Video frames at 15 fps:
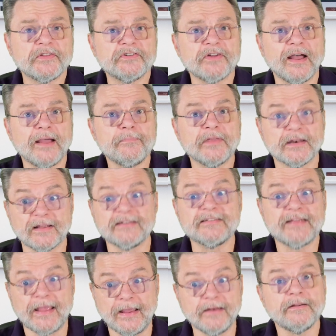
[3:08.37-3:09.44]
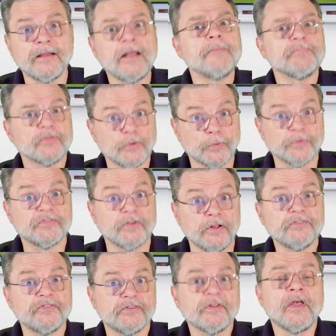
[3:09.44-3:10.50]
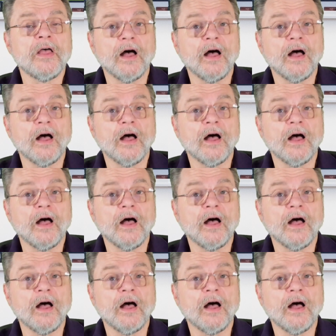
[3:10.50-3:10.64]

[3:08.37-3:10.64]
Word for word: time that contained the results